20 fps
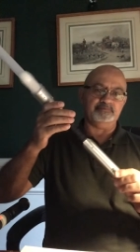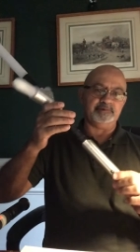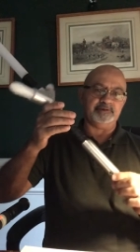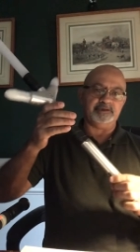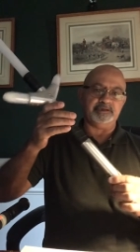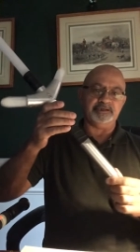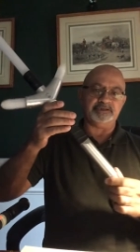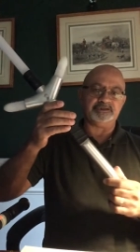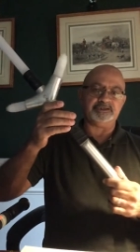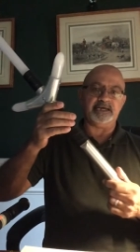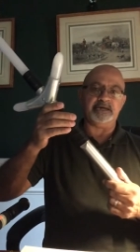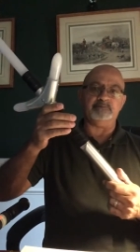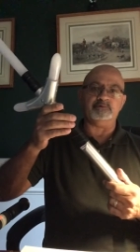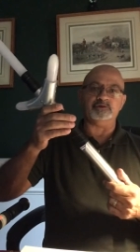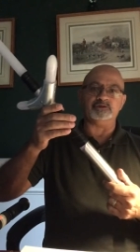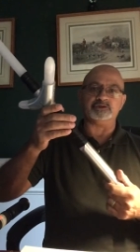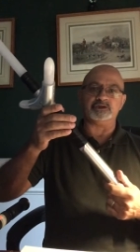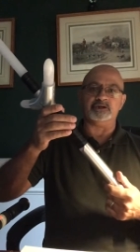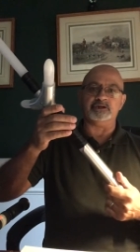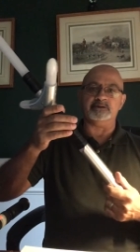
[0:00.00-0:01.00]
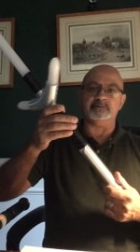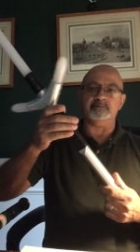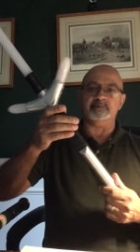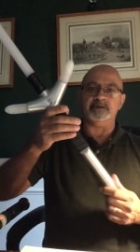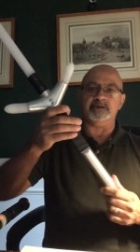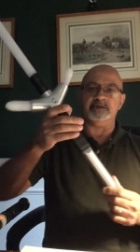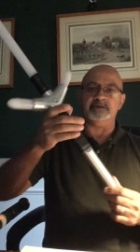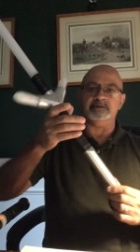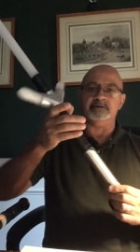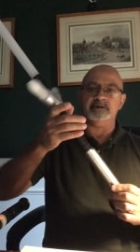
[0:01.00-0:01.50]
the saber is going to
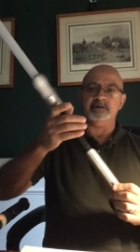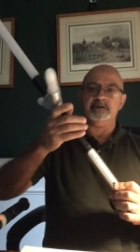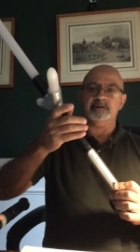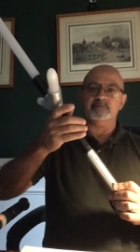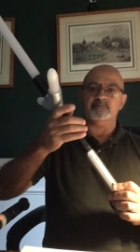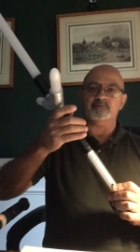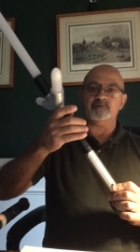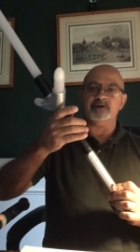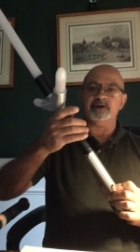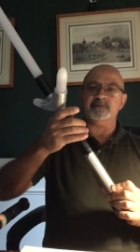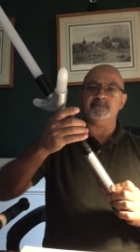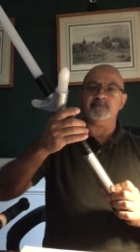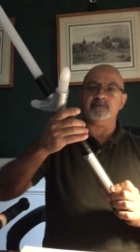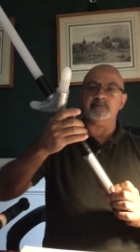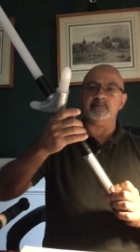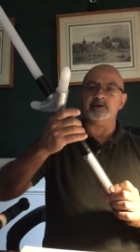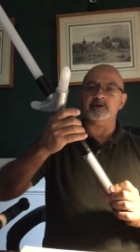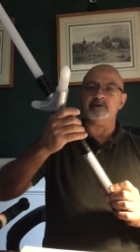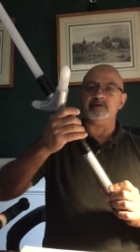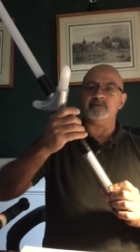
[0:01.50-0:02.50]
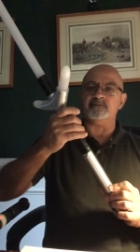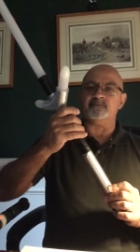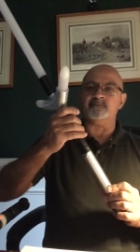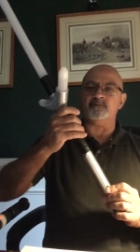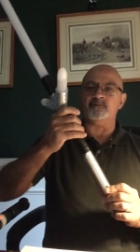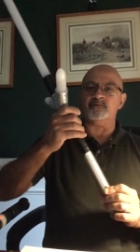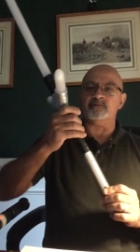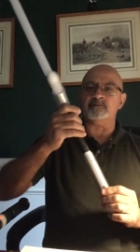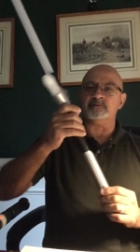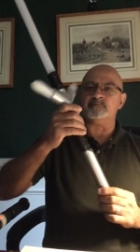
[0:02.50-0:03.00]
be pretty familiar
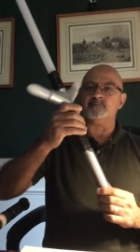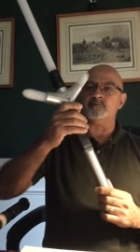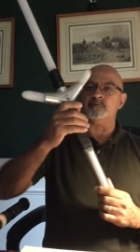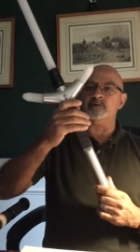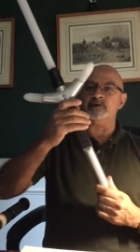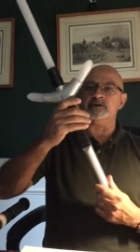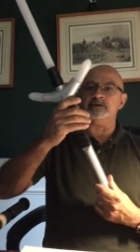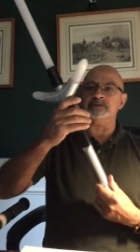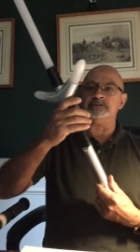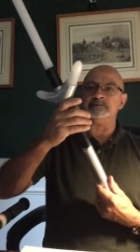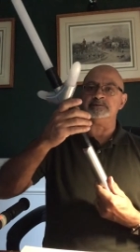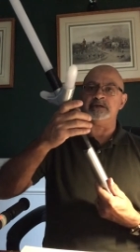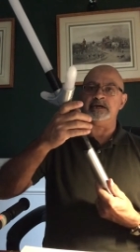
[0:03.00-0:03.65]
for you,